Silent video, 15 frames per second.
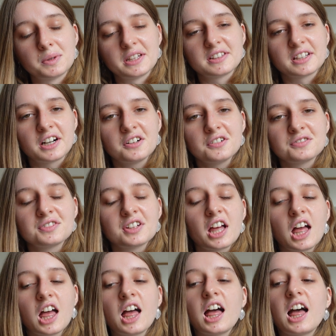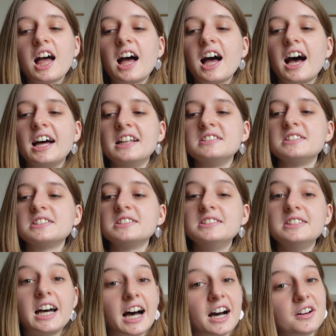myself. And
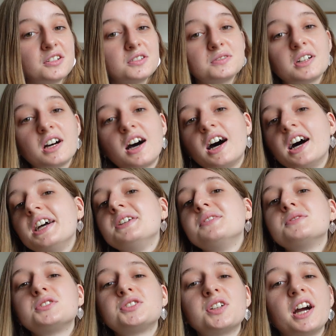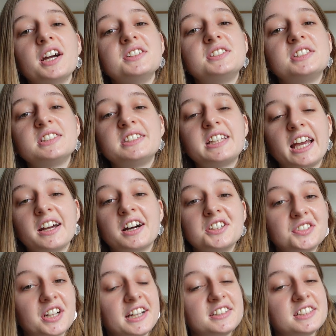now I try to stay
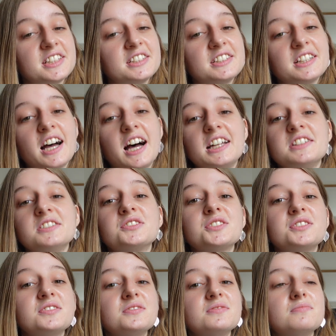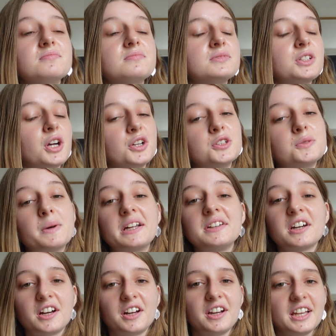hydrated and go to bed
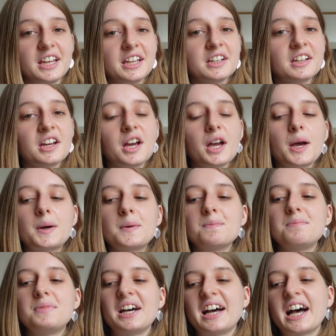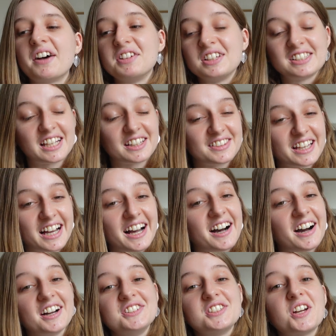early. But having said that,
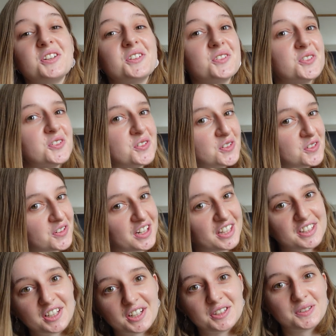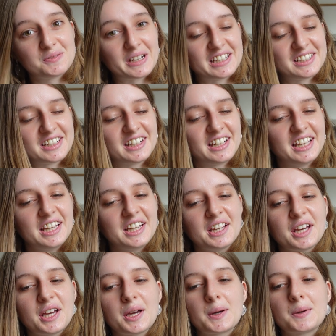I don't always go to bed early,
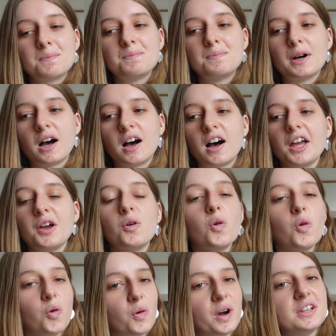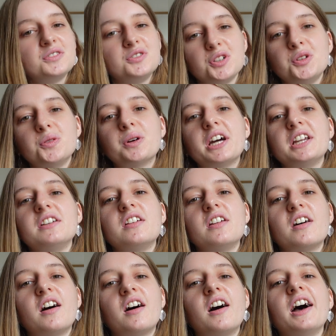but I always do
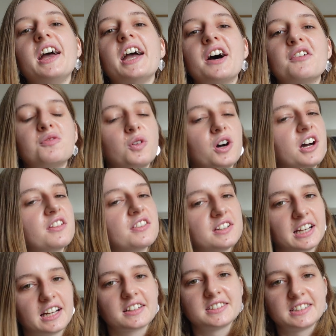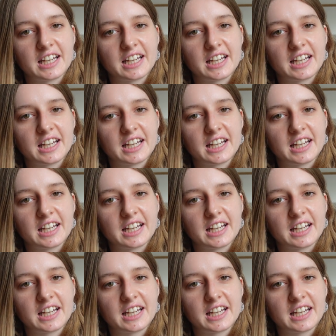when I have work the next